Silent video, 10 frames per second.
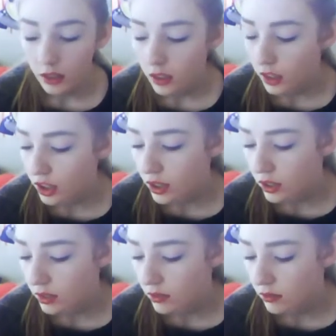It just
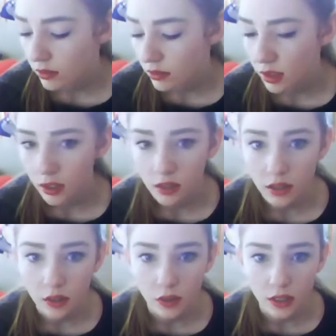didn't
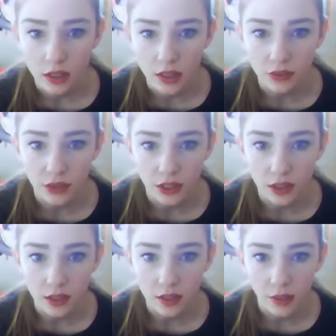do any difference.